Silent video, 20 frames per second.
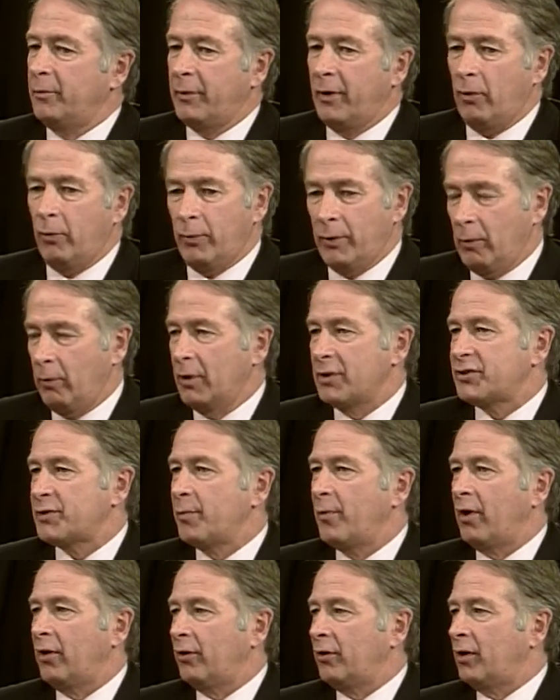but we want
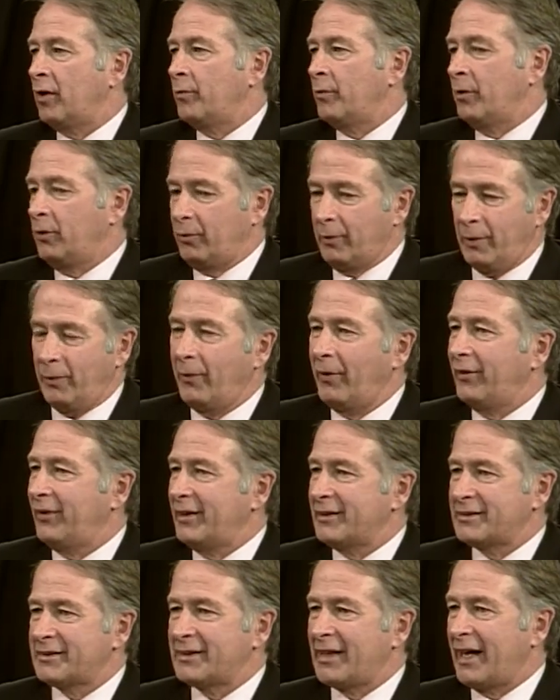smaller government, we want
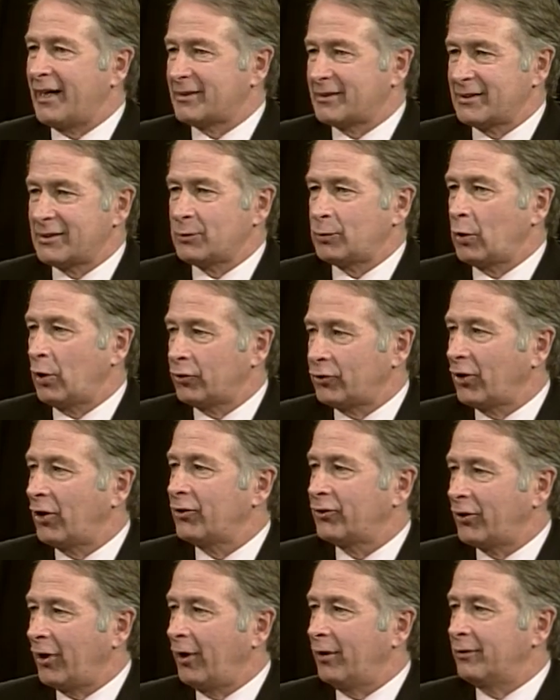less taxes, dot,
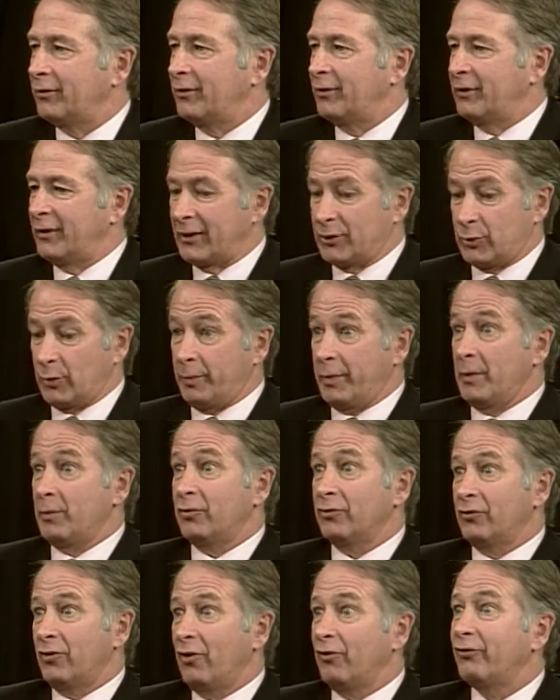dot, dot. And that's what
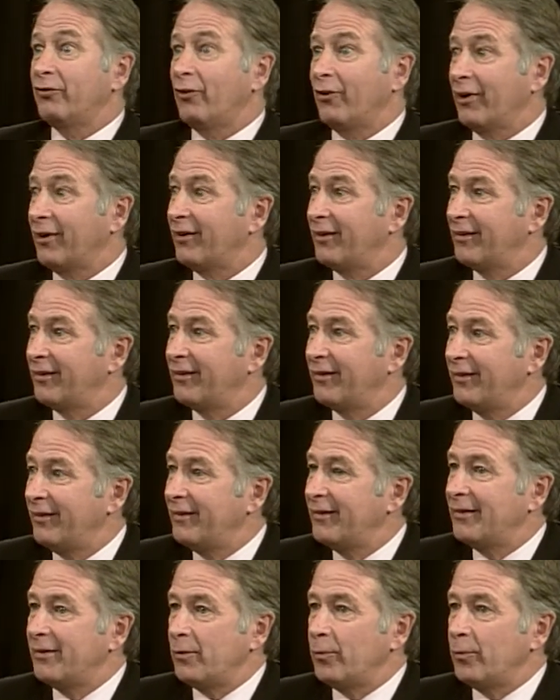people vote for. Mm.